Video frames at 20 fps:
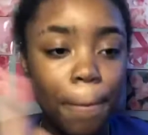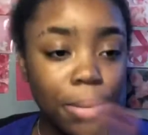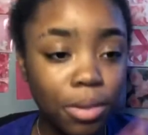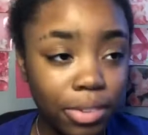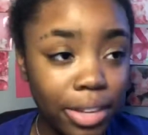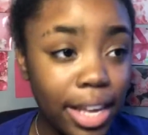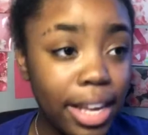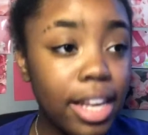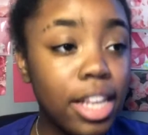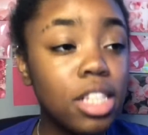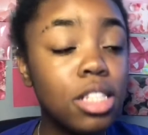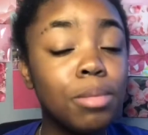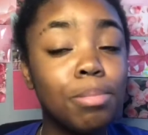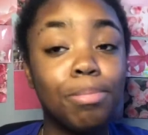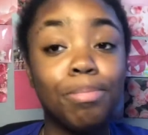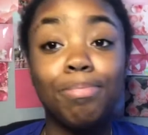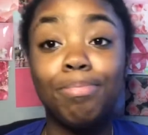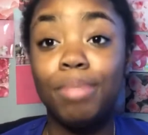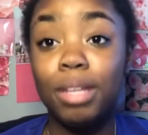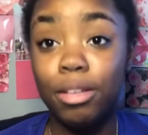Please
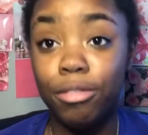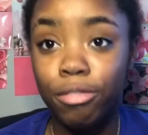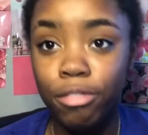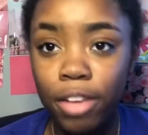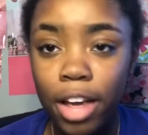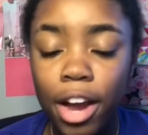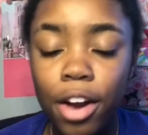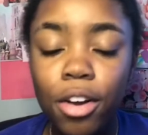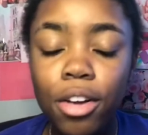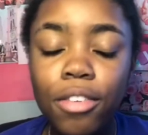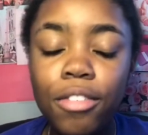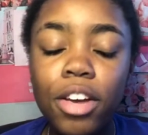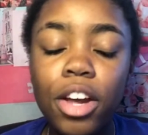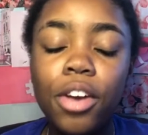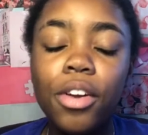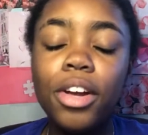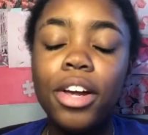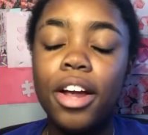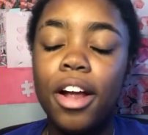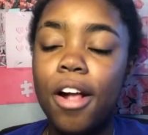be very,
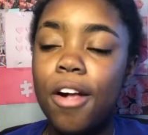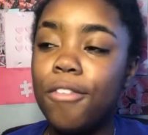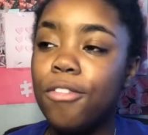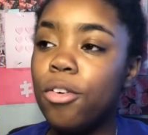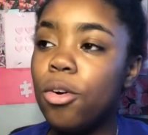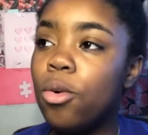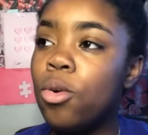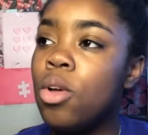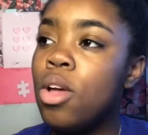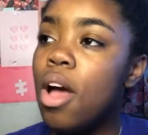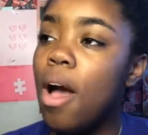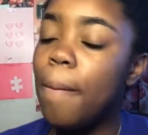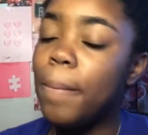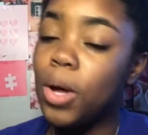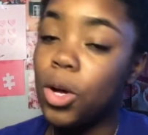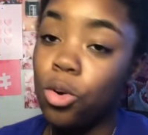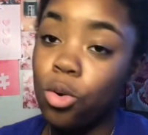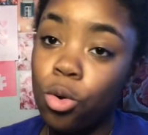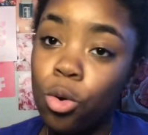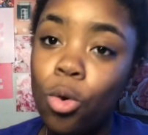very careful
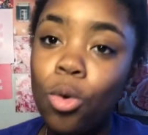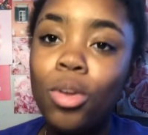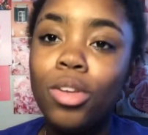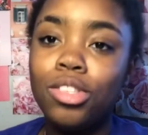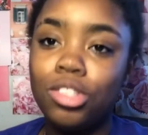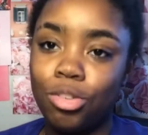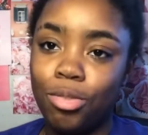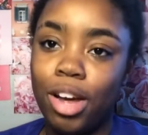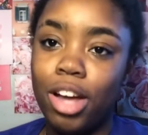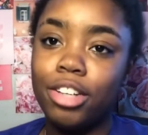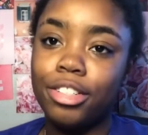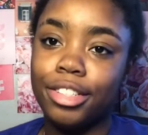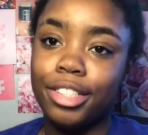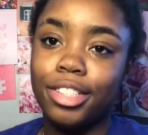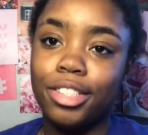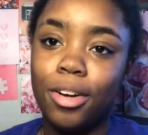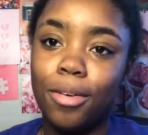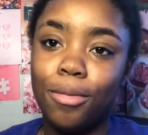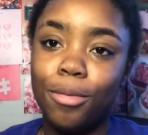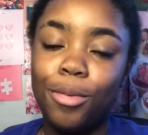about who you surround
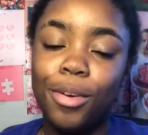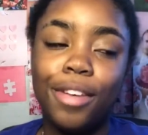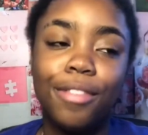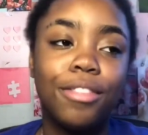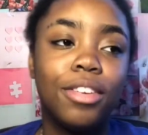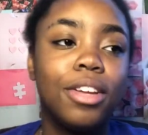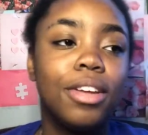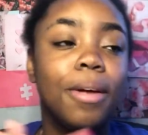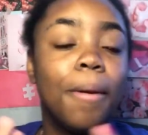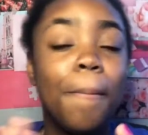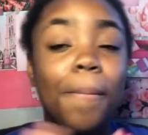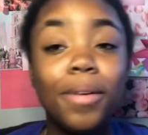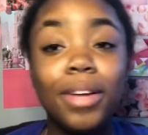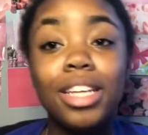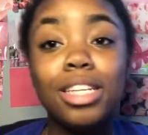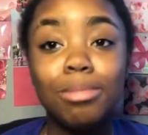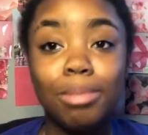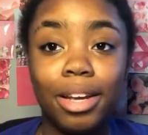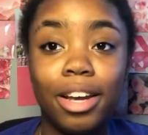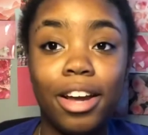yourself with. Please be